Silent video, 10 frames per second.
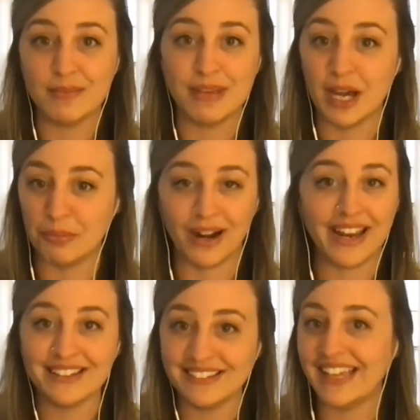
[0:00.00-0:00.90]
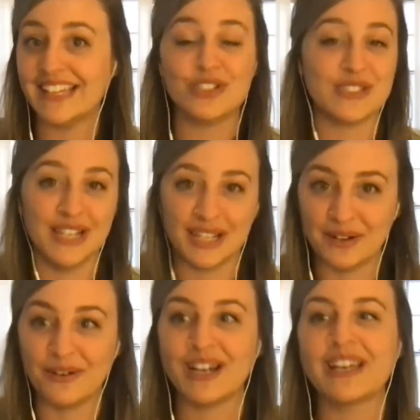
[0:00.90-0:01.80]
to be upright. Like it's just not going
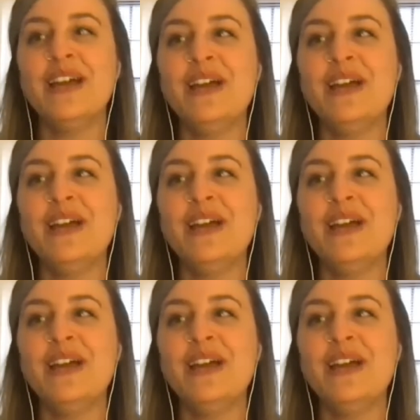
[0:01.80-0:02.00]
to work.